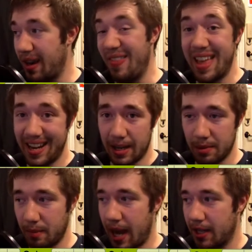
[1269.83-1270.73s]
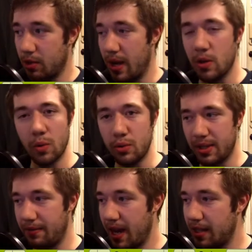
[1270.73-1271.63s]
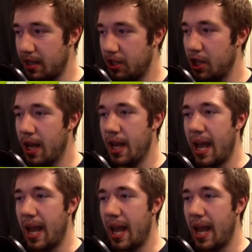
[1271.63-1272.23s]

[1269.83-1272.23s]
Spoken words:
and then it comes back so I don't lose advantage,